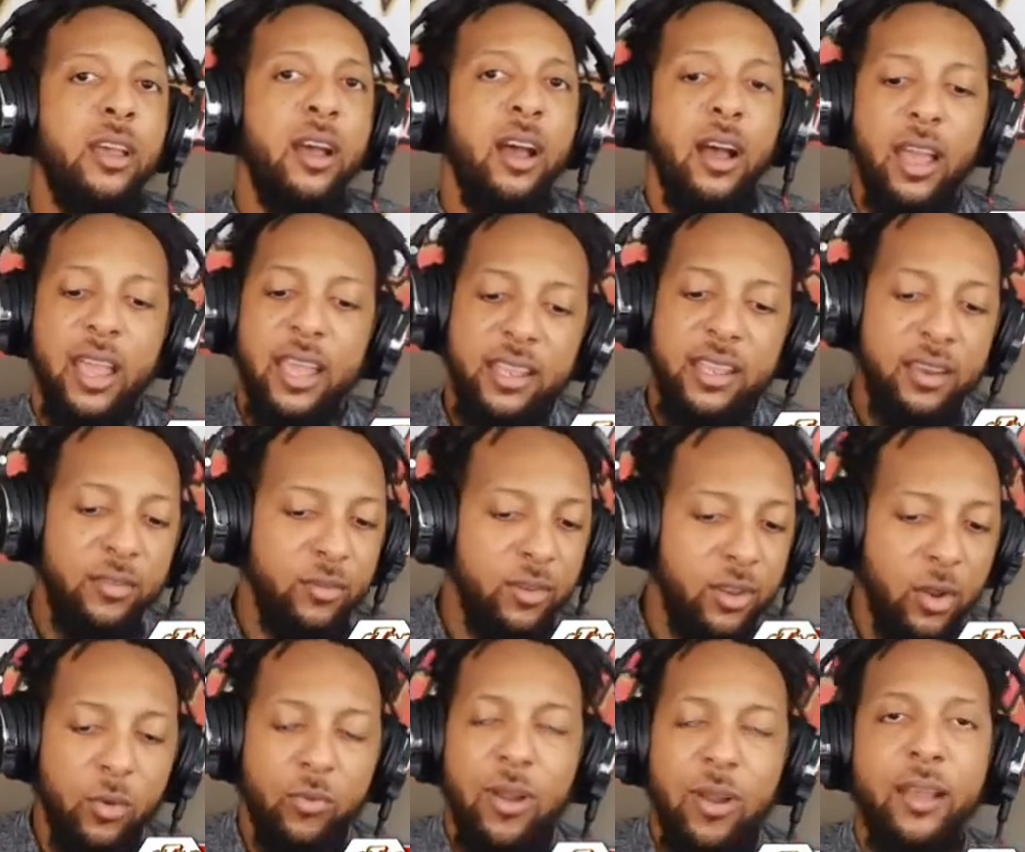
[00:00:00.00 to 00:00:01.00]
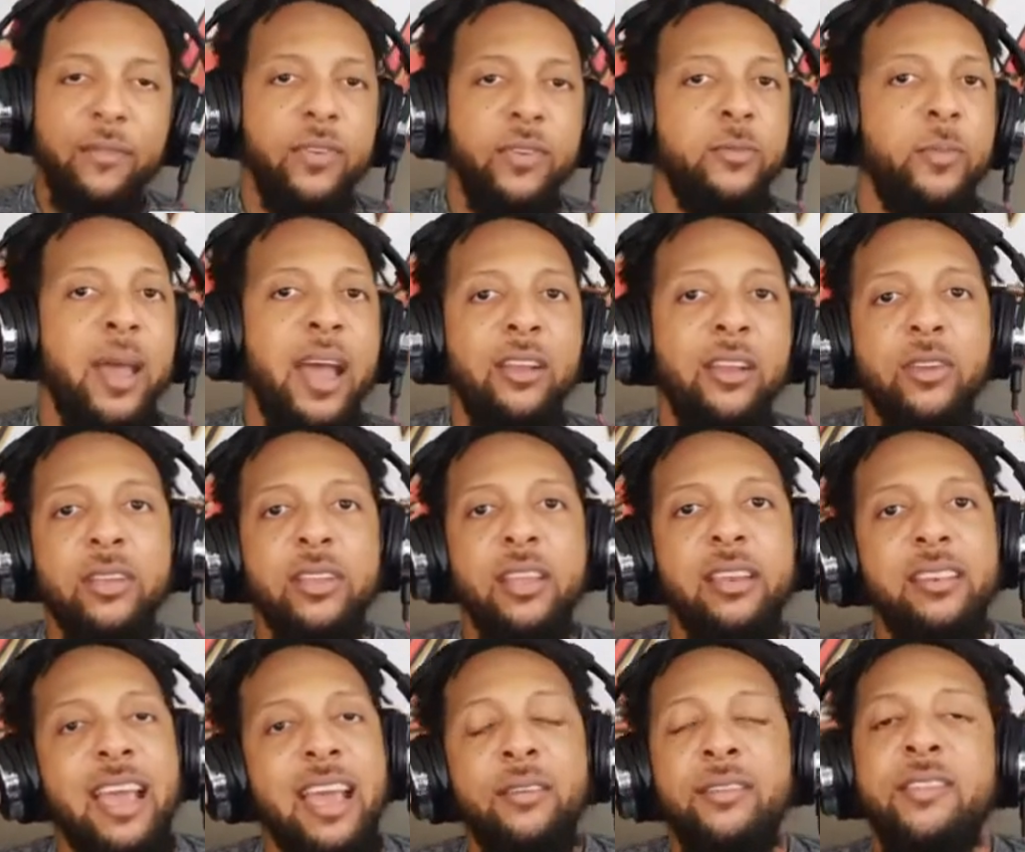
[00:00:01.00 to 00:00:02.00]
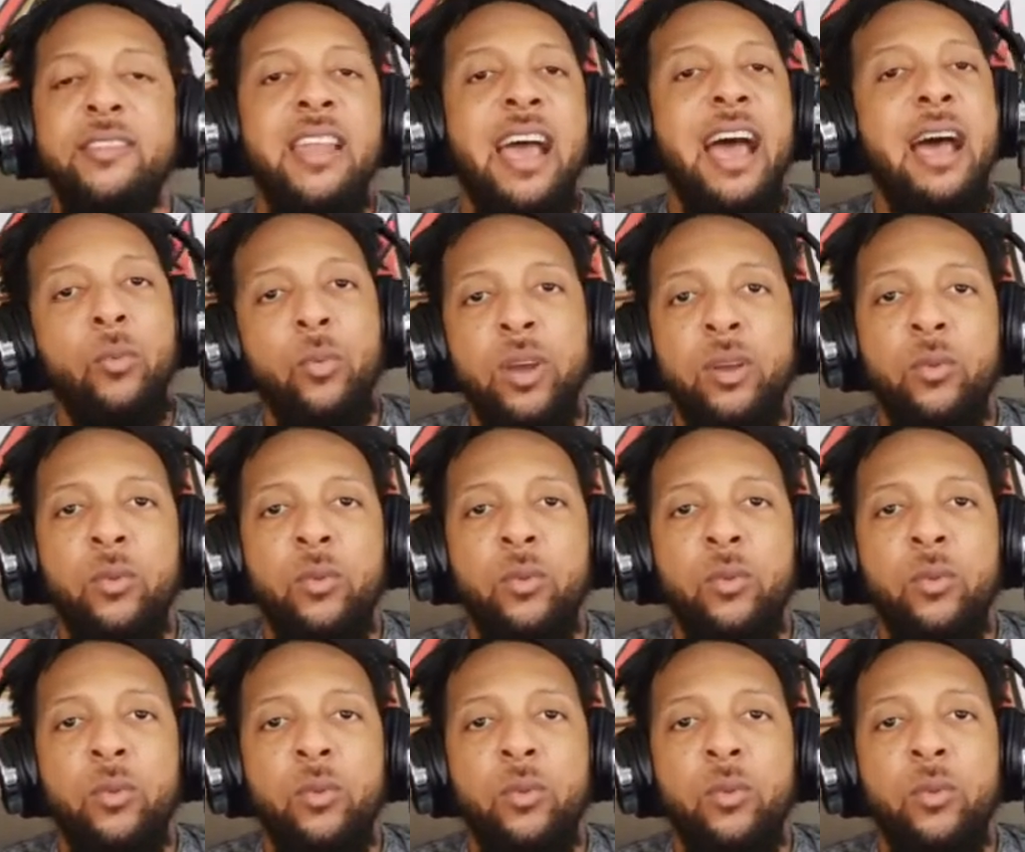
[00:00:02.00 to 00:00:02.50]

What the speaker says: and then, Ryan Fitzpatrick, that's not what